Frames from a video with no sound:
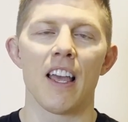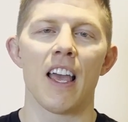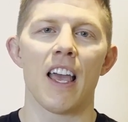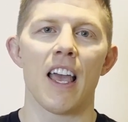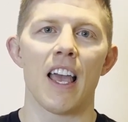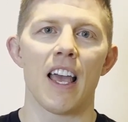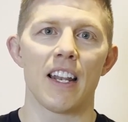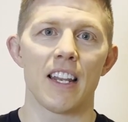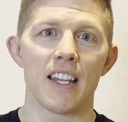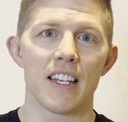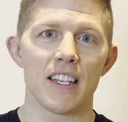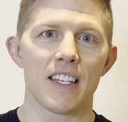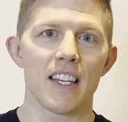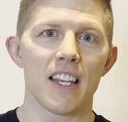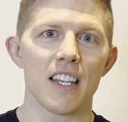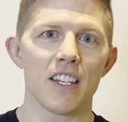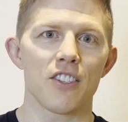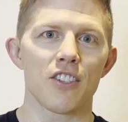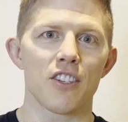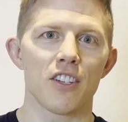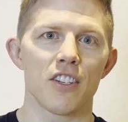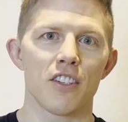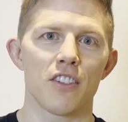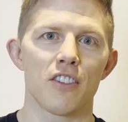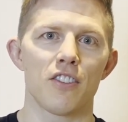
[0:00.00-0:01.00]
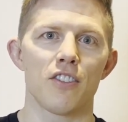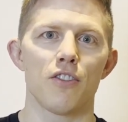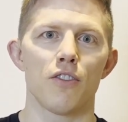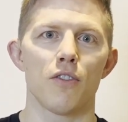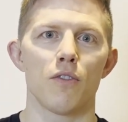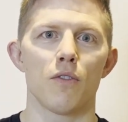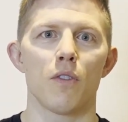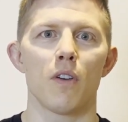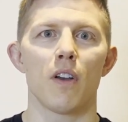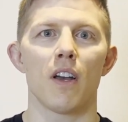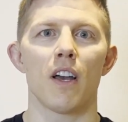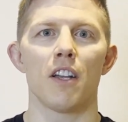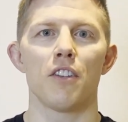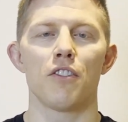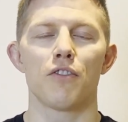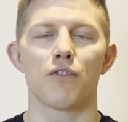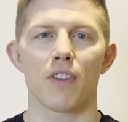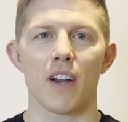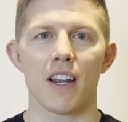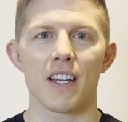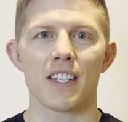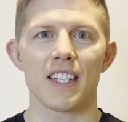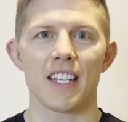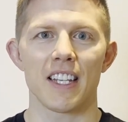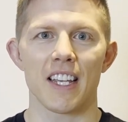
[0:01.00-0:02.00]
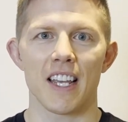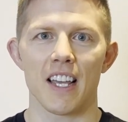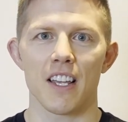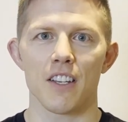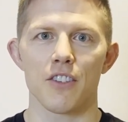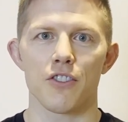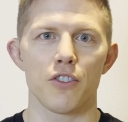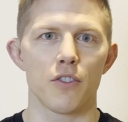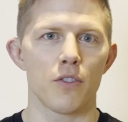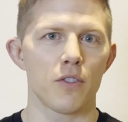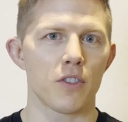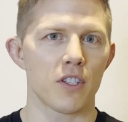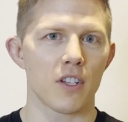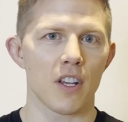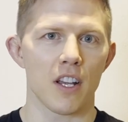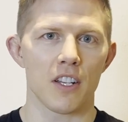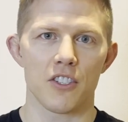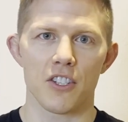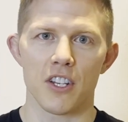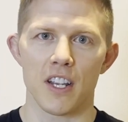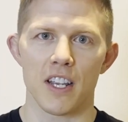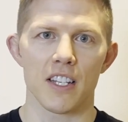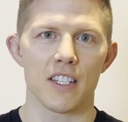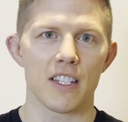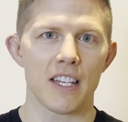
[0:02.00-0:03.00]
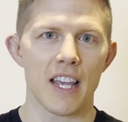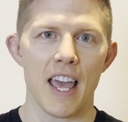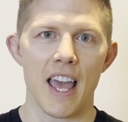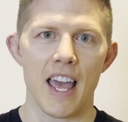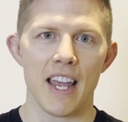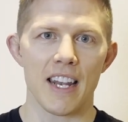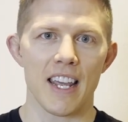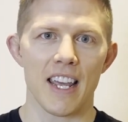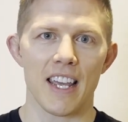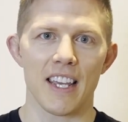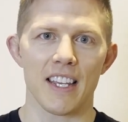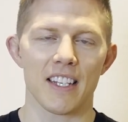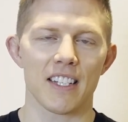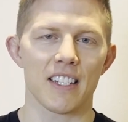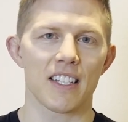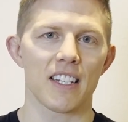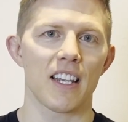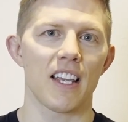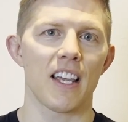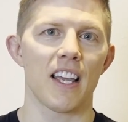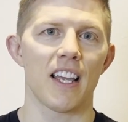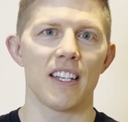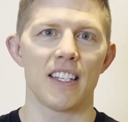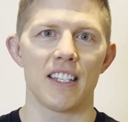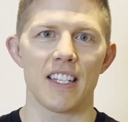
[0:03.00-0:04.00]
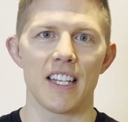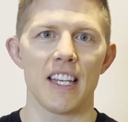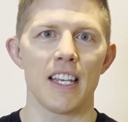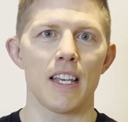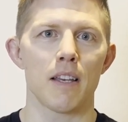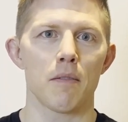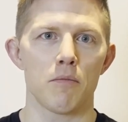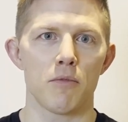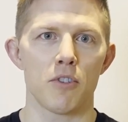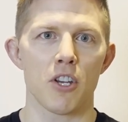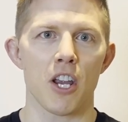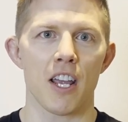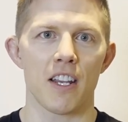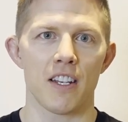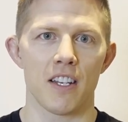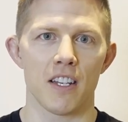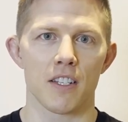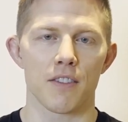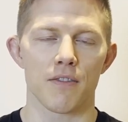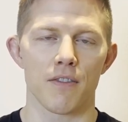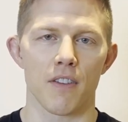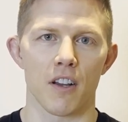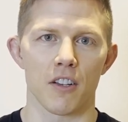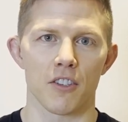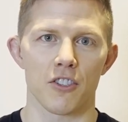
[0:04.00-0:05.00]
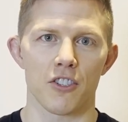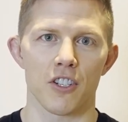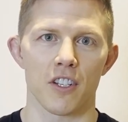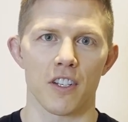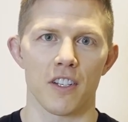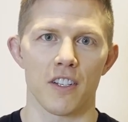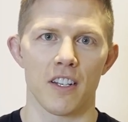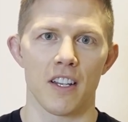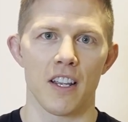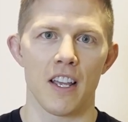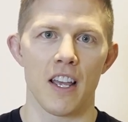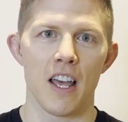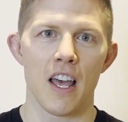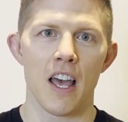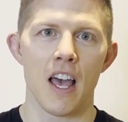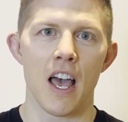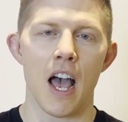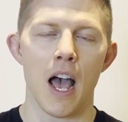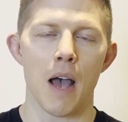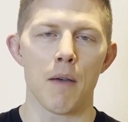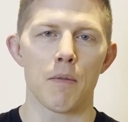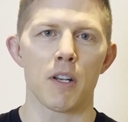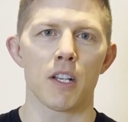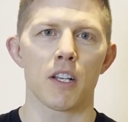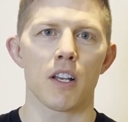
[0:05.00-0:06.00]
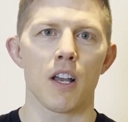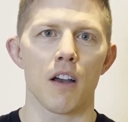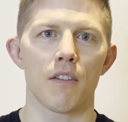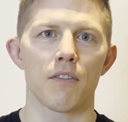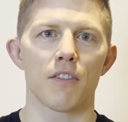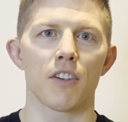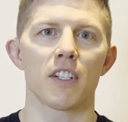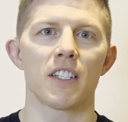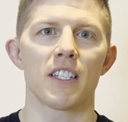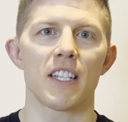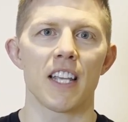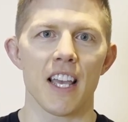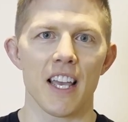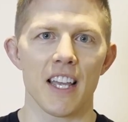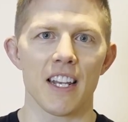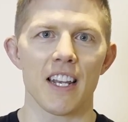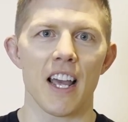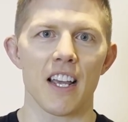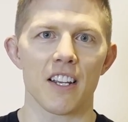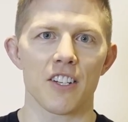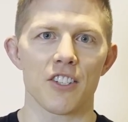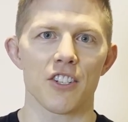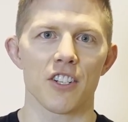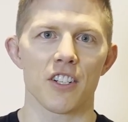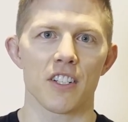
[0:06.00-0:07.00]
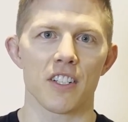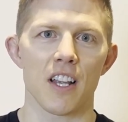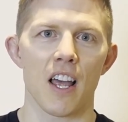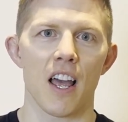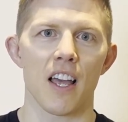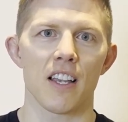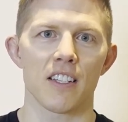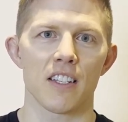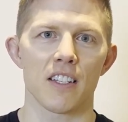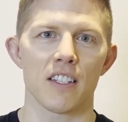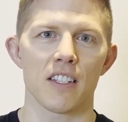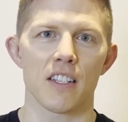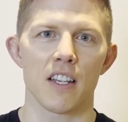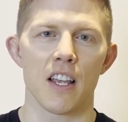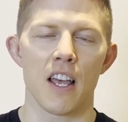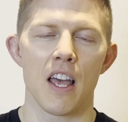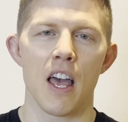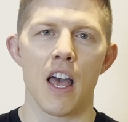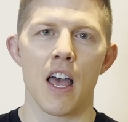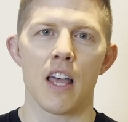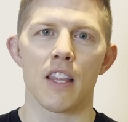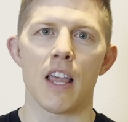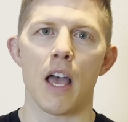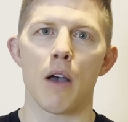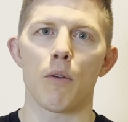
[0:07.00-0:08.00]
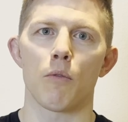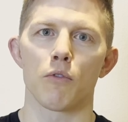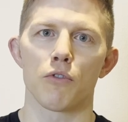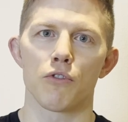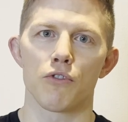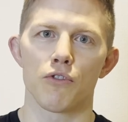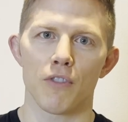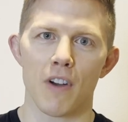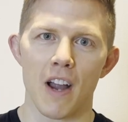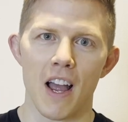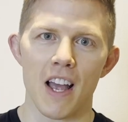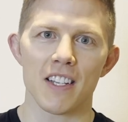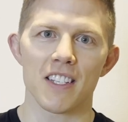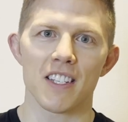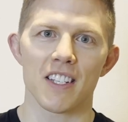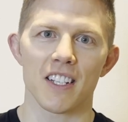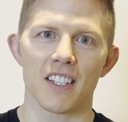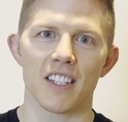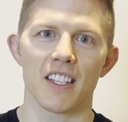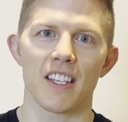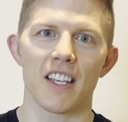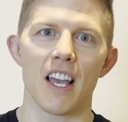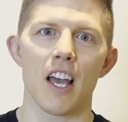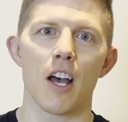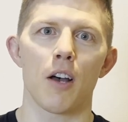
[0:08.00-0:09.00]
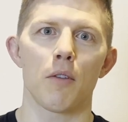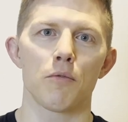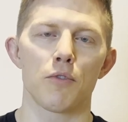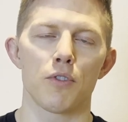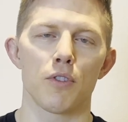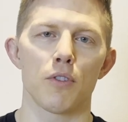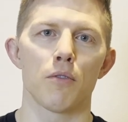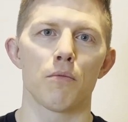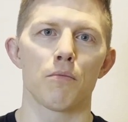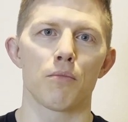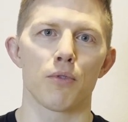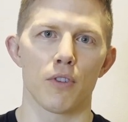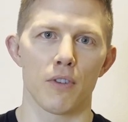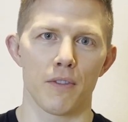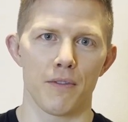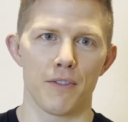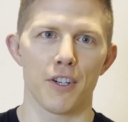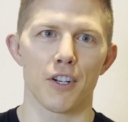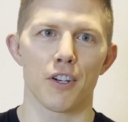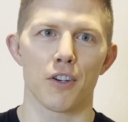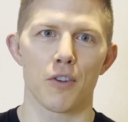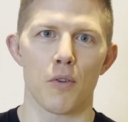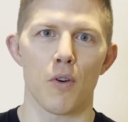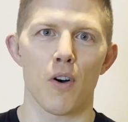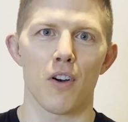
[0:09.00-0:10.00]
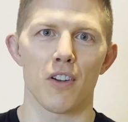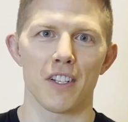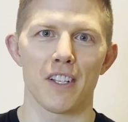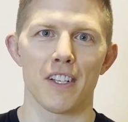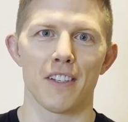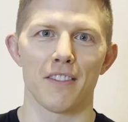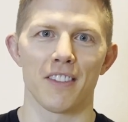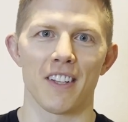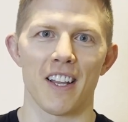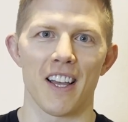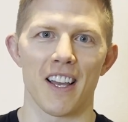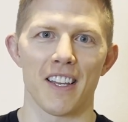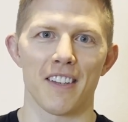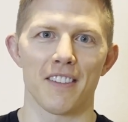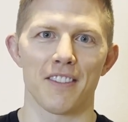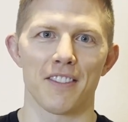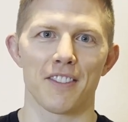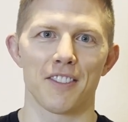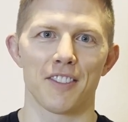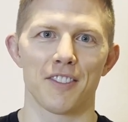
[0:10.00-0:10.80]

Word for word: In addition to addressing issues such as headaches and TMJ dysfunction. I'm going to cover 10 exercises that will drastically help to improve your quality of life.